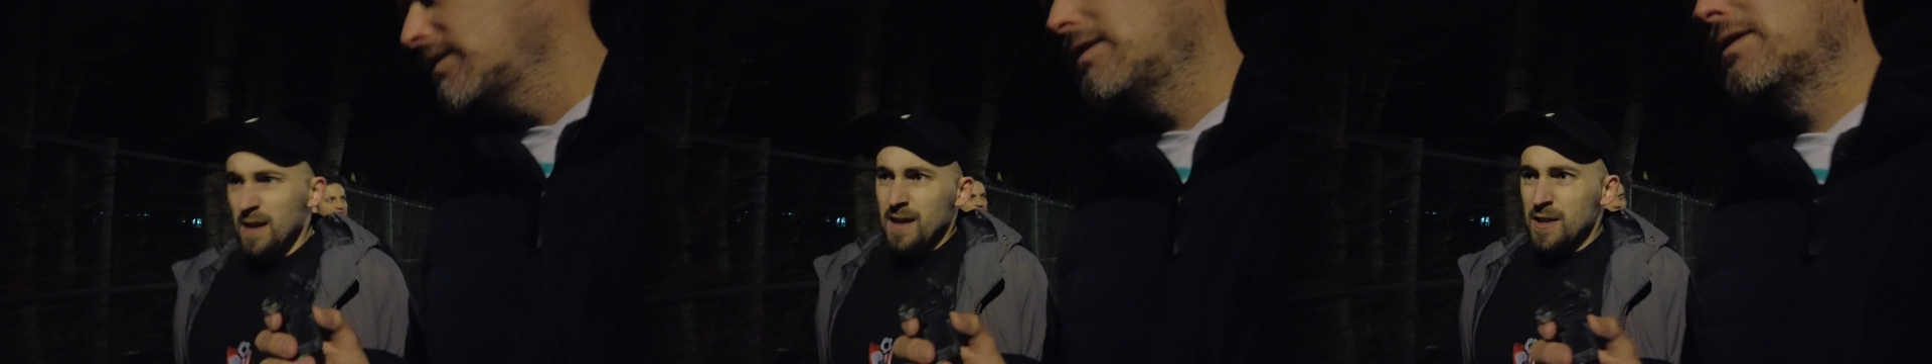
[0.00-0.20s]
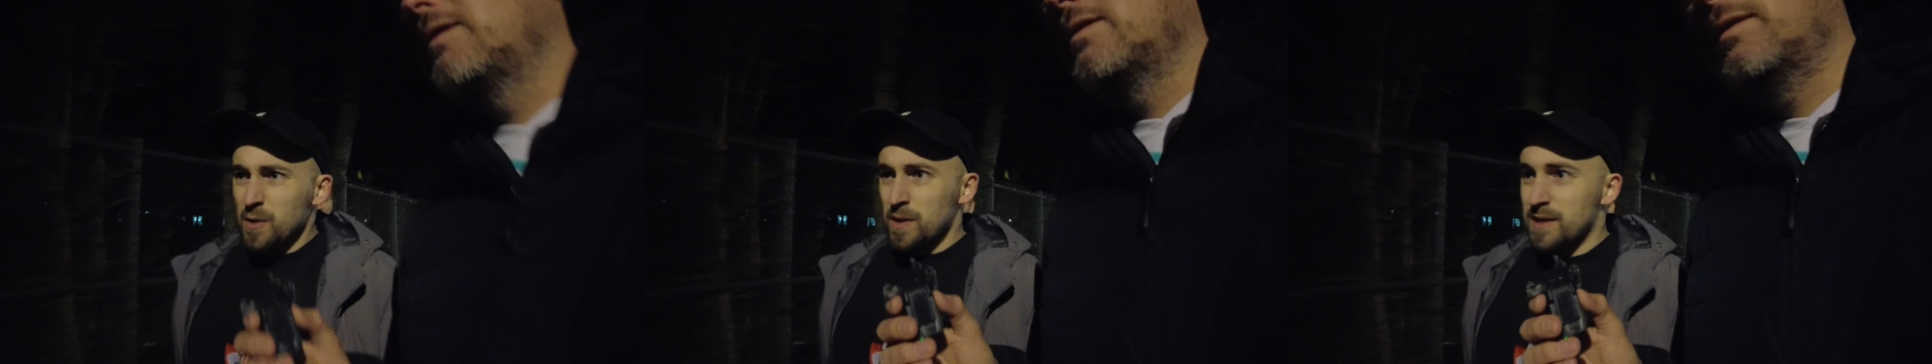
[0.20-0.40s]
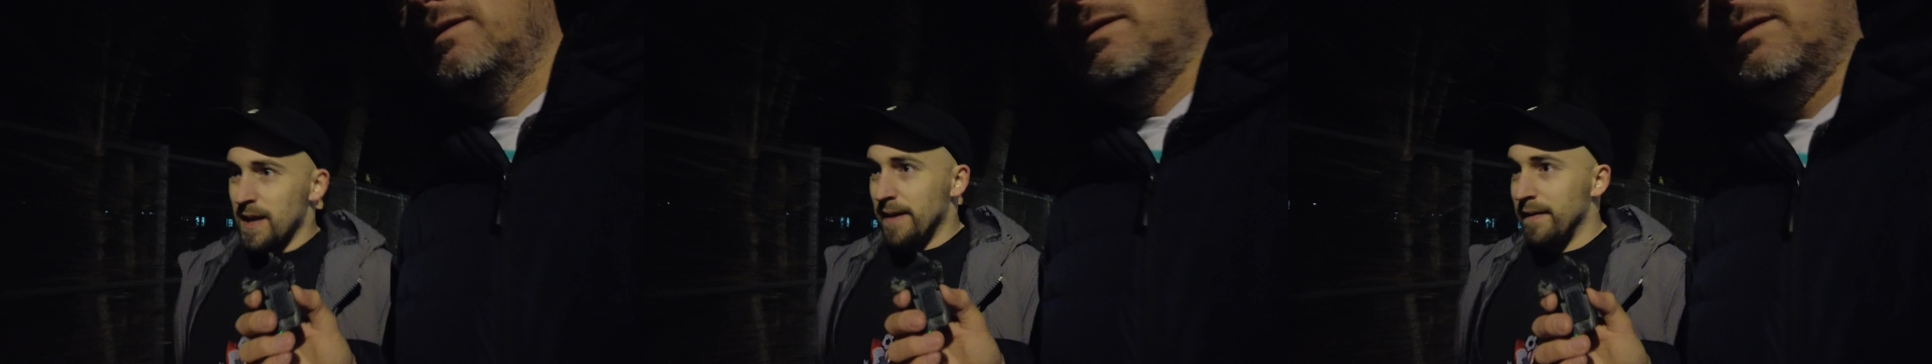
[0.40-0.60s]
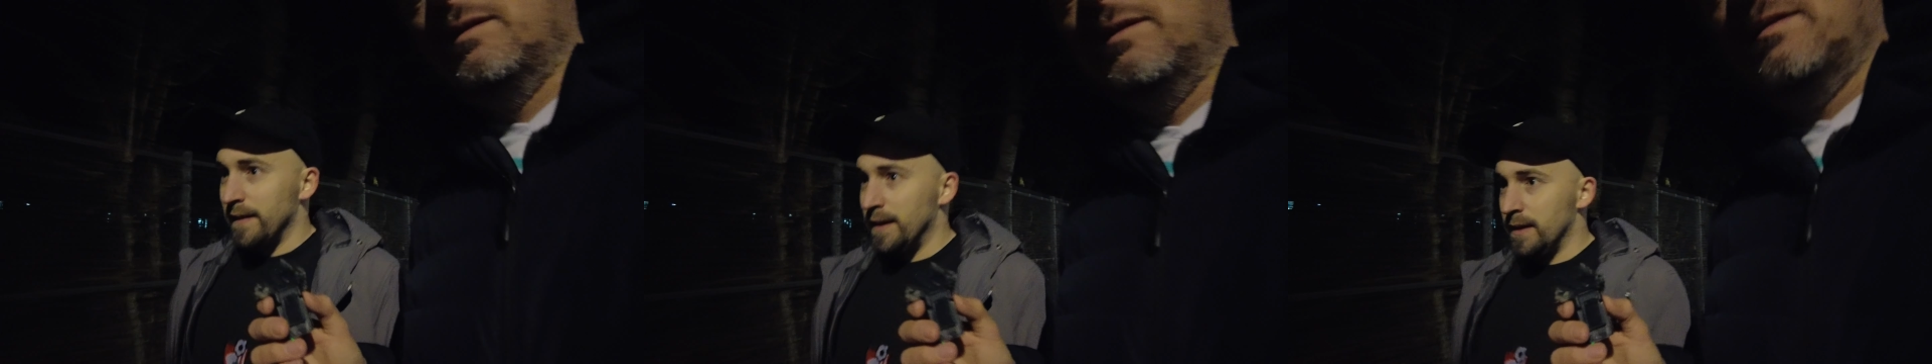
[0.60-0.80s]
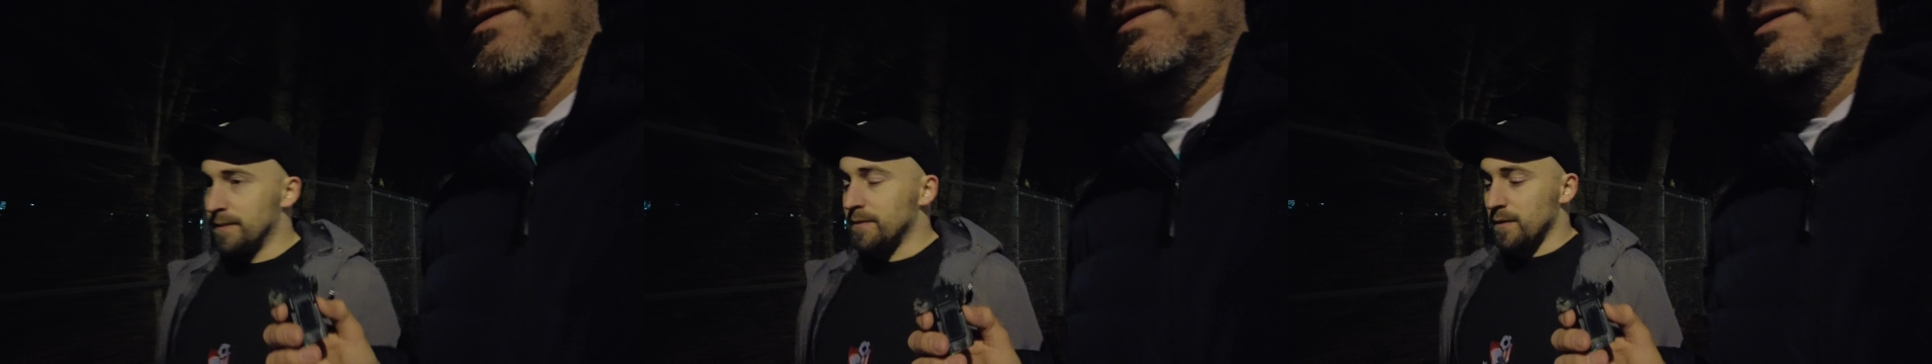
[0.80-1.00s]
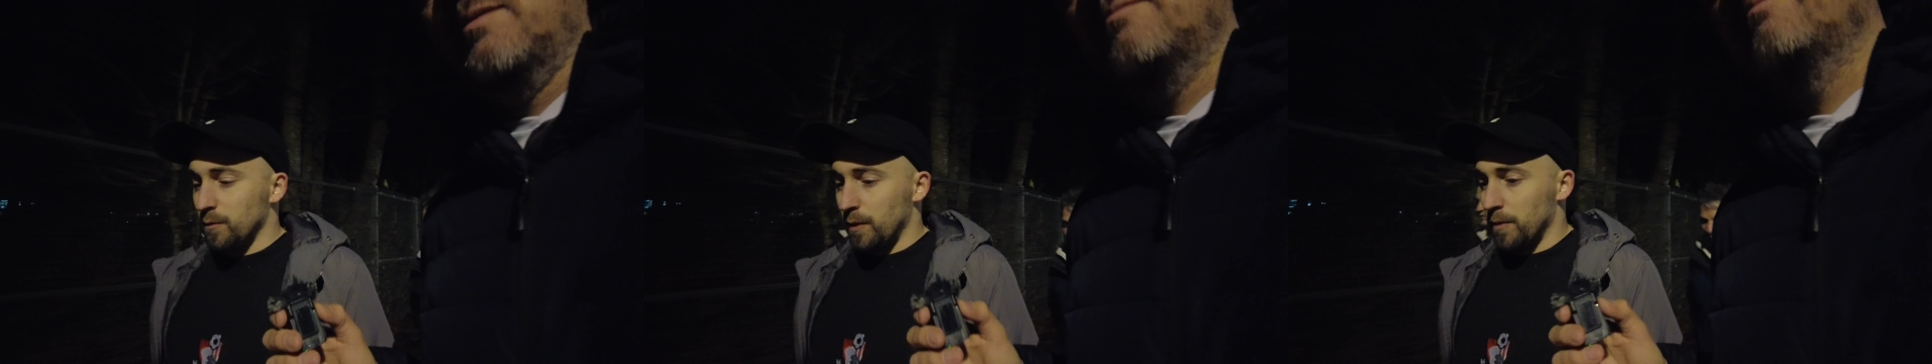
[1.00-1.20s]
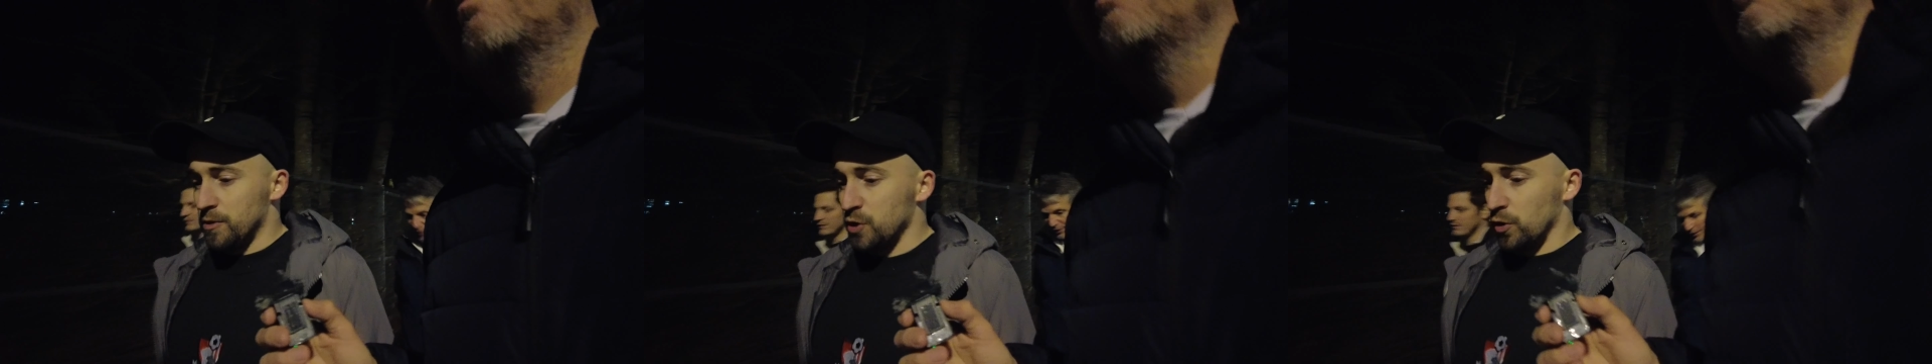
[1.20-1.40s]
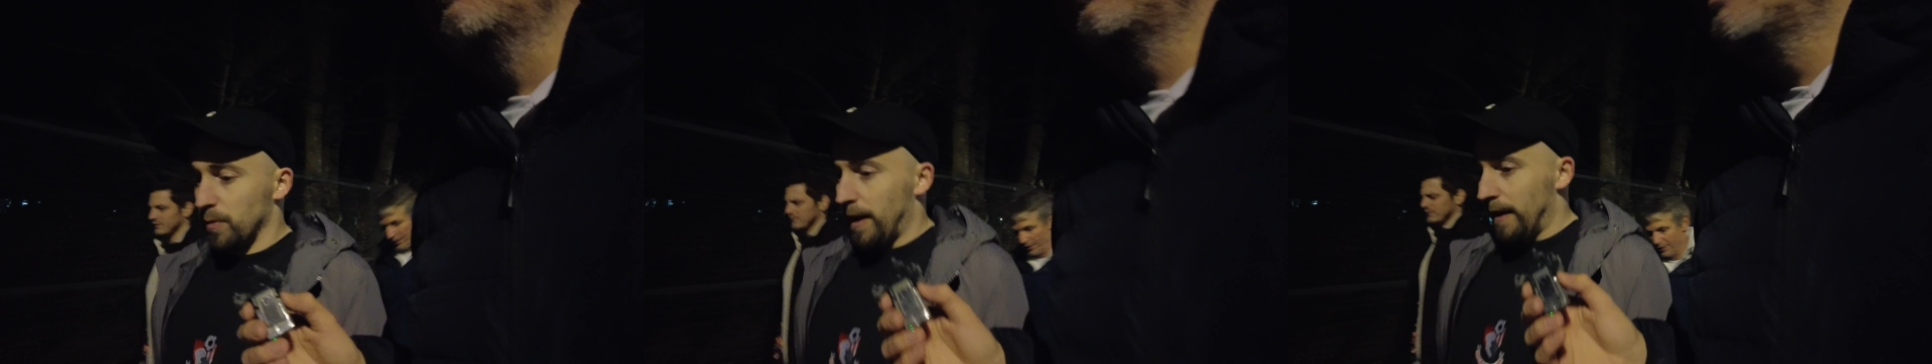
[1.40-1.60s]
so I said we were
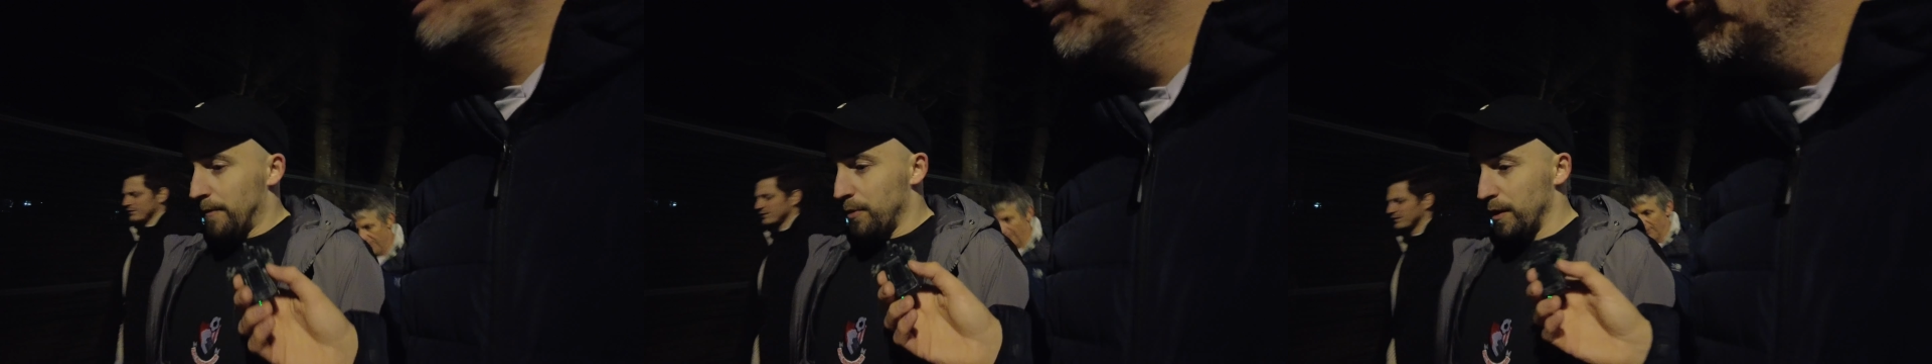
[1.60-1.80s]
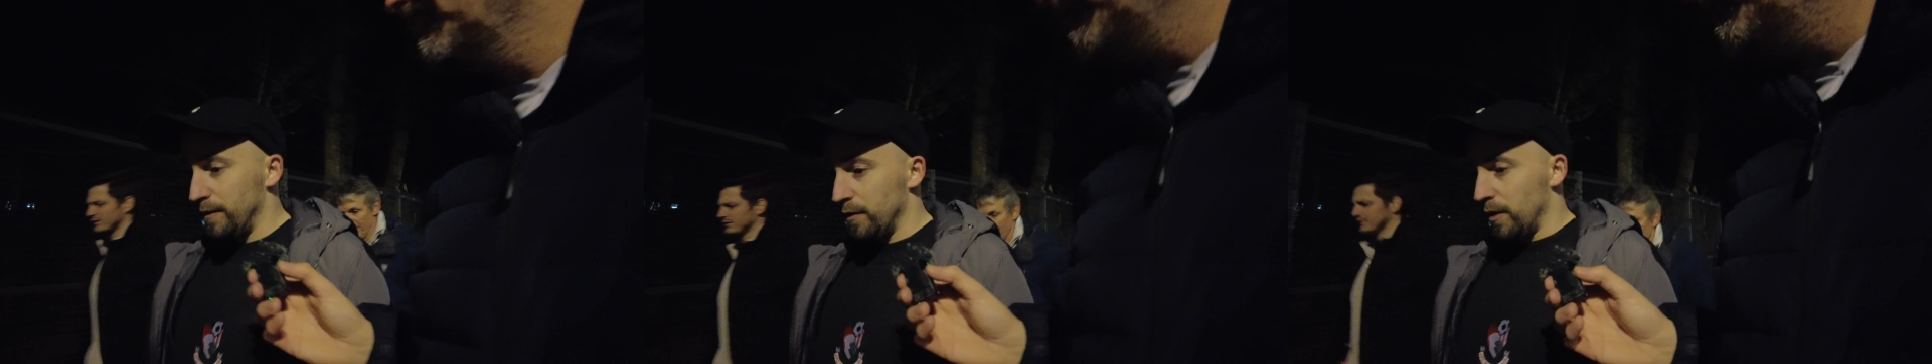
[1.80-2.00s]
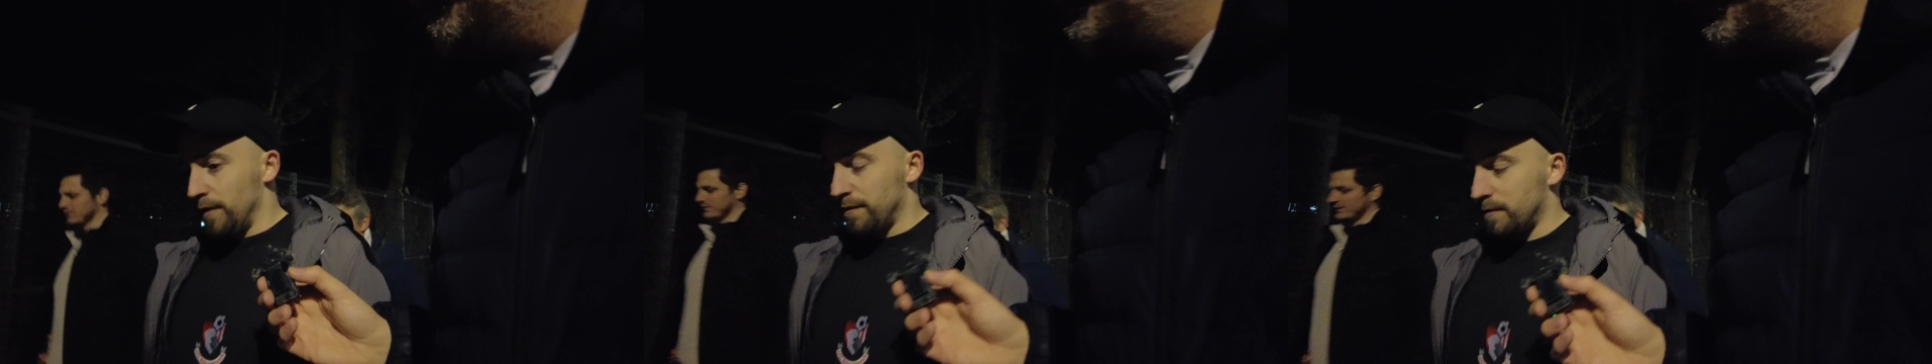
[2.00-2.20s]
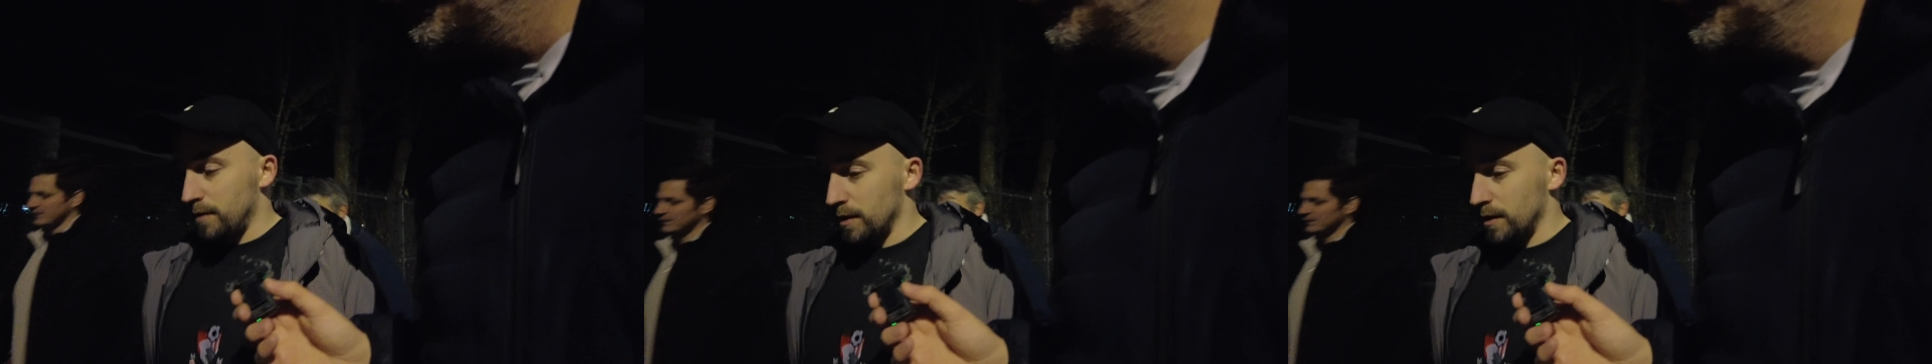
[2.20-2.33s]
talking about it in the preview.